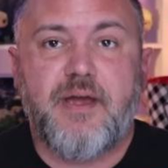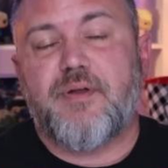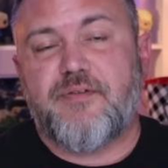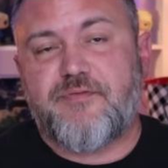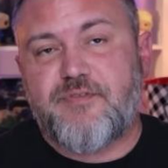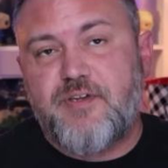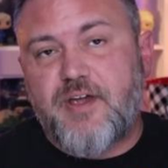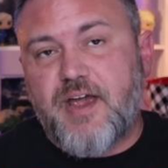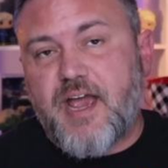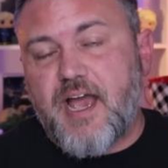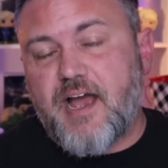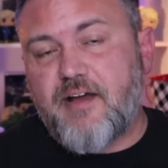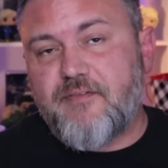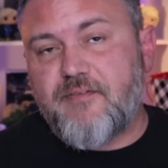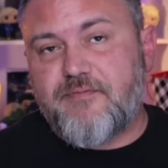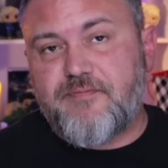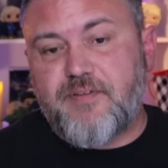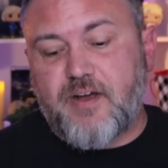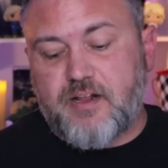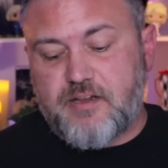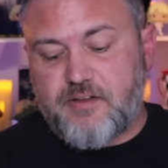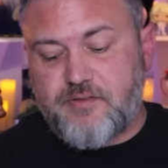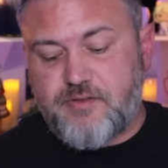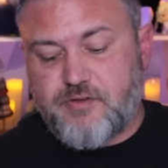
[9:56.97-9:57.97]
but if you have
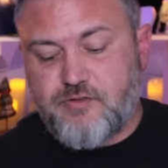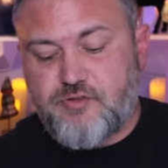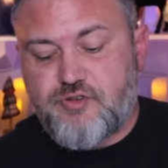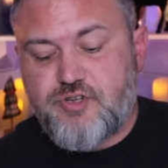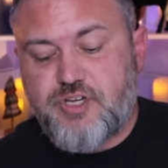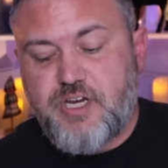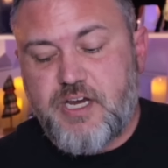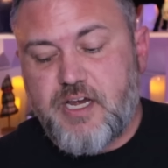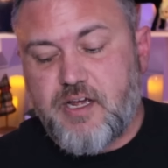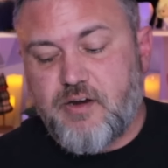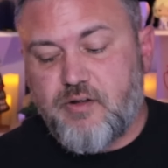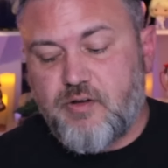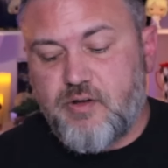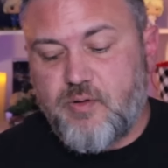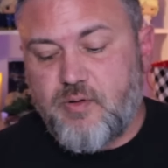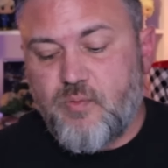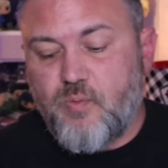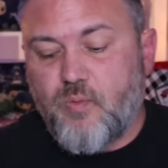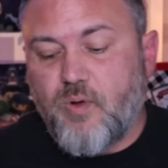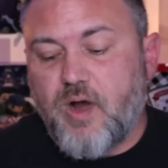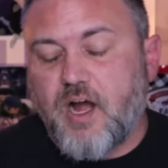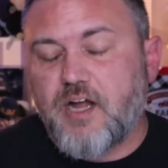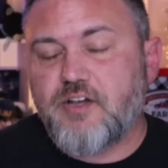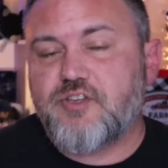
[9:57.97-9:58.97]
followed their channel
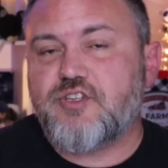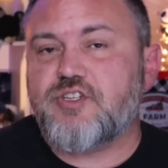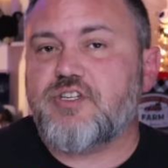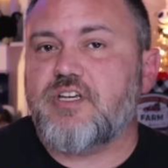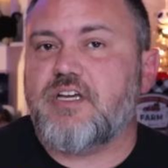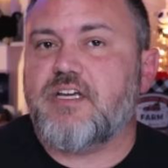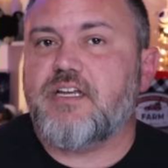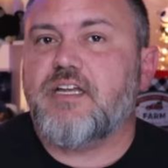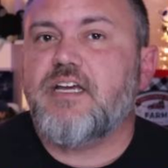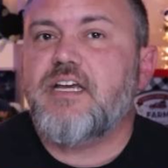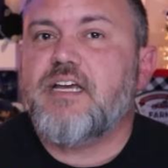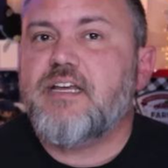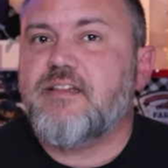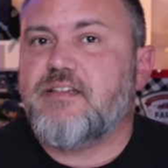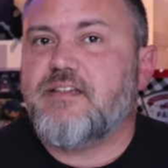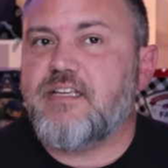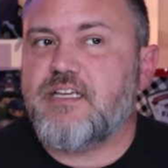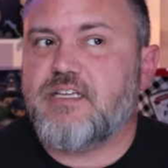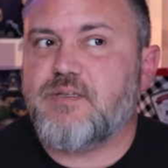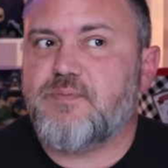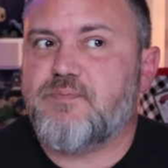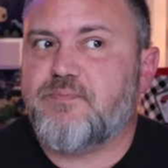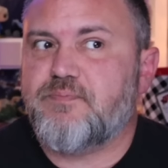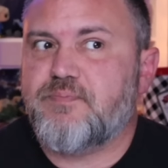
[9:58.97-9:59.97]
and watched it,
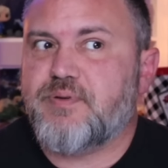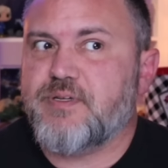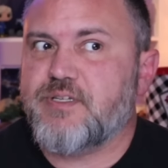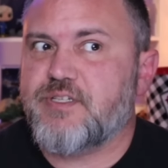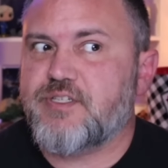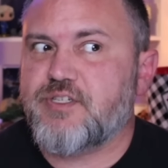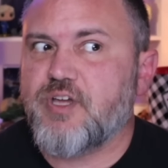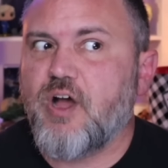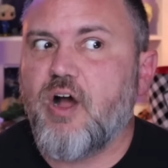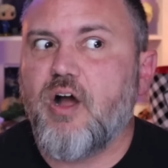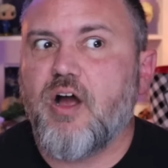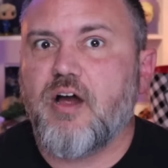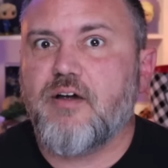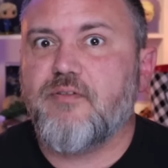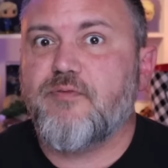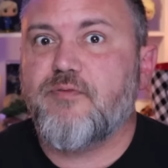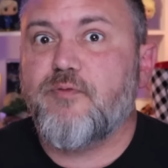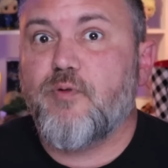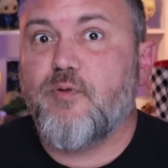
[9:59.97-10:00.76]
these bizarre